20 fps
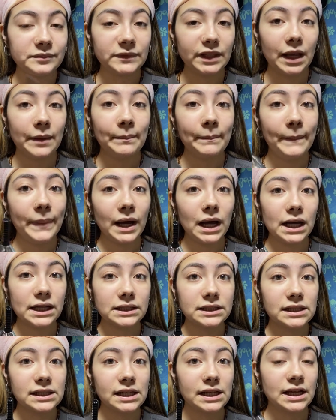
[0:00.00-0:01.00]

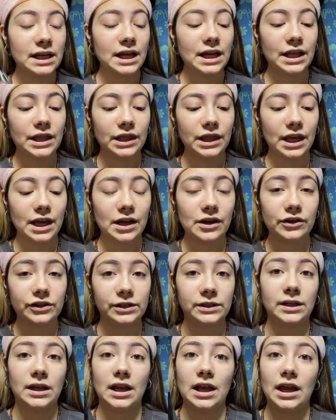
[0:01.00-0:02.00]
But there's
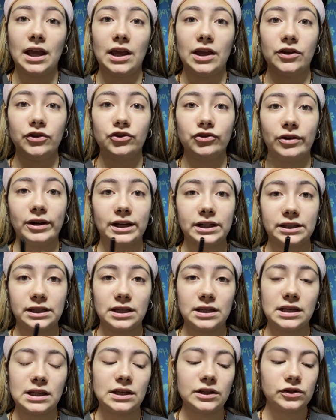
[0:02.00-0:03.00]
a trick to
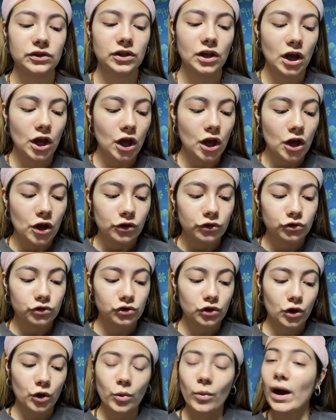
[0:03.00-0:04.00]
these.
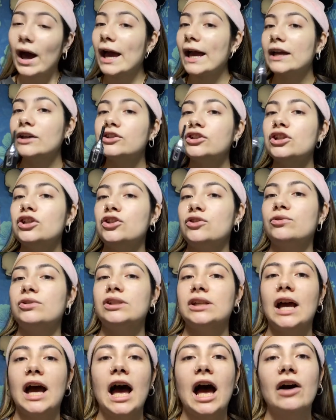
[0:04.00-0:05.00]
So I actually used to
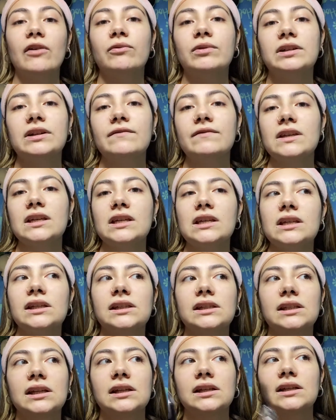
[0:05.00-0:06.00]
have one of these,
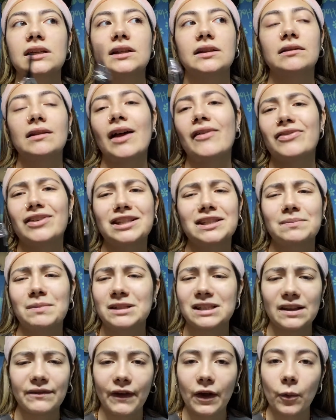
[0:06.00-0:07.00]
not this
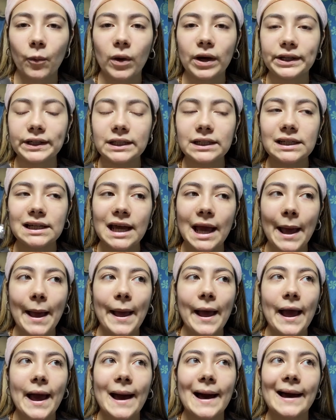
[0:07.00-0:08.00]
specific one.
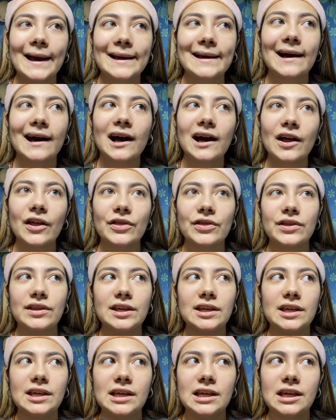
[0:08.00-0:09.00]
I got
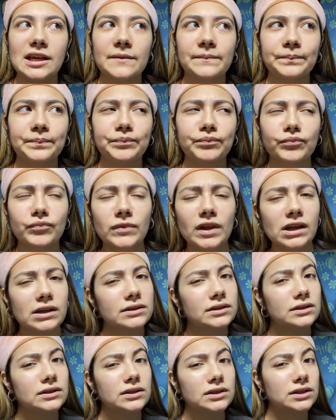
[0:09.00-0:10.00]
the
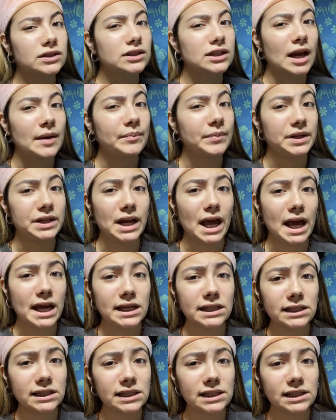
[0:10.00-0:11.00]

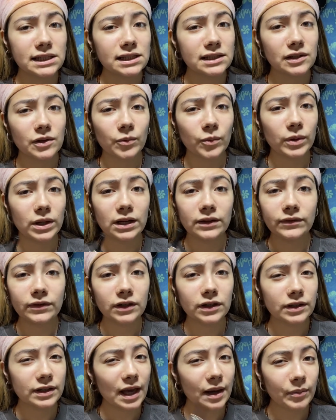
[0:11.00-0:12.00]
Japanese, whatever
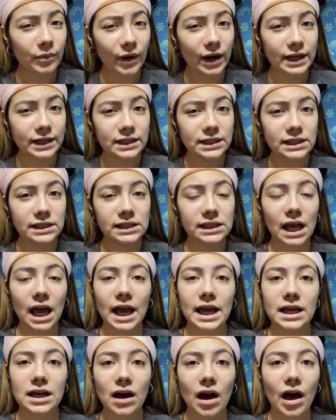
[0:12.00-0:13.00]
that brand is. I
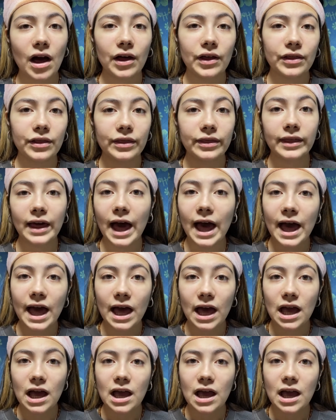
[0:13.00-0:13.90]
got that